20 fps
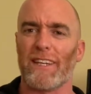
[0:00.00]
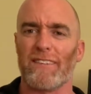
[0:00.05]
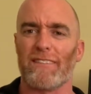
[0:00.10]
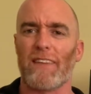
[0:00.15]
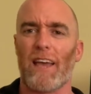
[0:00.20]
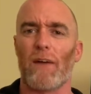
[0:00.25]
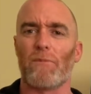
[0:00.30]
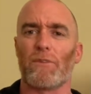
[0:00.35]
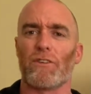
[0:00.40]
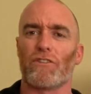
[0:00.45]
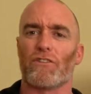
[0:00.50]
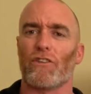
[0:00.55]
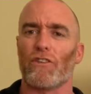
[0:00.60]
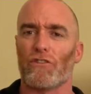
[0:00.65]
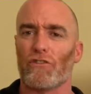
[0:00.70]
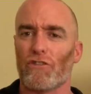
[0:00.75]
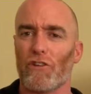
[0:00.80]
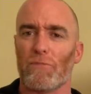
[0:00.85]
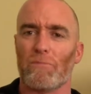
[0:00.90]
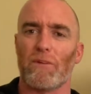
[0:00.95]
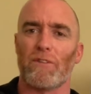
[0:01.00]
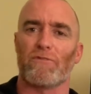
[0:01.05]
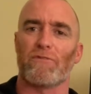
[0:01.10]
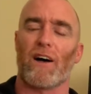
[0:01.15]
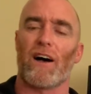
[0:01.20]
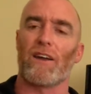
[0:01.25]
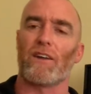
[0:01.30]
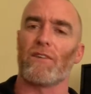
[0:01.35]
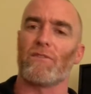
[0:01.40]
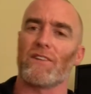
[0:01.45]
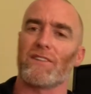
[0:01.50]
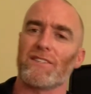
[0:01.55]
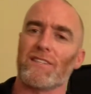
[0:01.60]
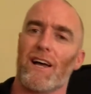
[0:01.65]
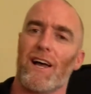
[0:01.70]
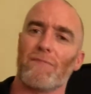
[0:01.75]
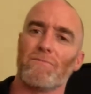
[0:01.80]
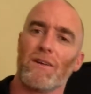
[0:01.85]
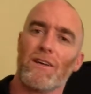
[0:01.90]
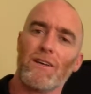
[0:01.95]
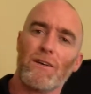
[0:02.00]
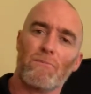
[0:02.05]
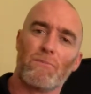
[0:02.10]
damaged. It should be fine over time.